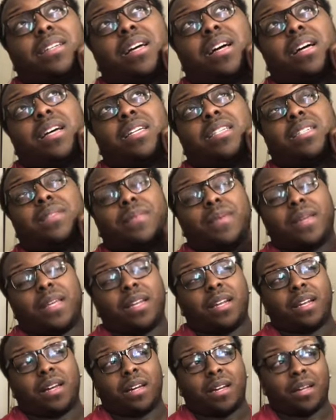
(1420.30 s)

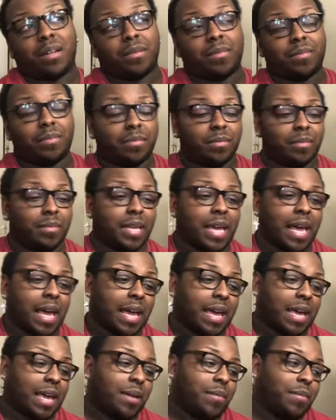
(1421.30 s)
husband,
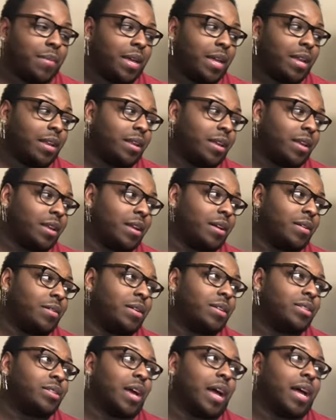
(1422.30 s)
came and, you know,
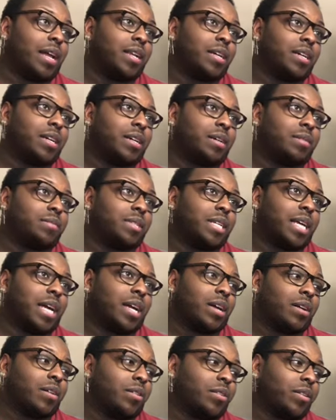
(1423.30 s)
he tried to
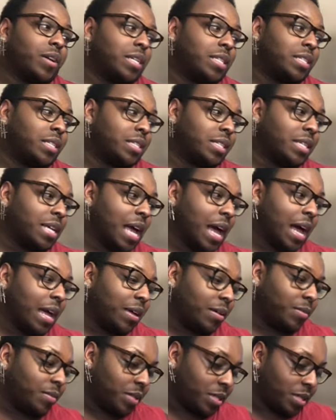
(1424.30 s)
check on Chris and see how
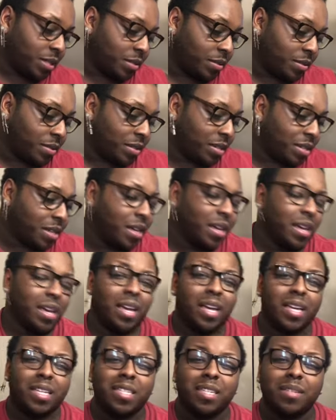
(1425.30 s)
he was doing.
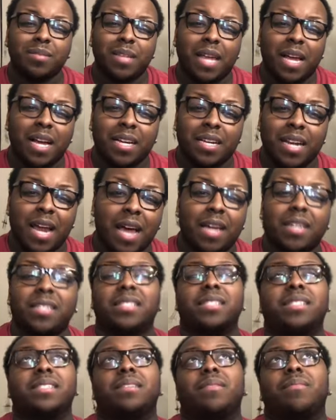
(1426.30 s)
He seems like a
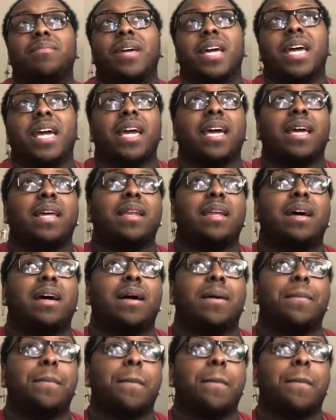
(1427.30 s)
nice man.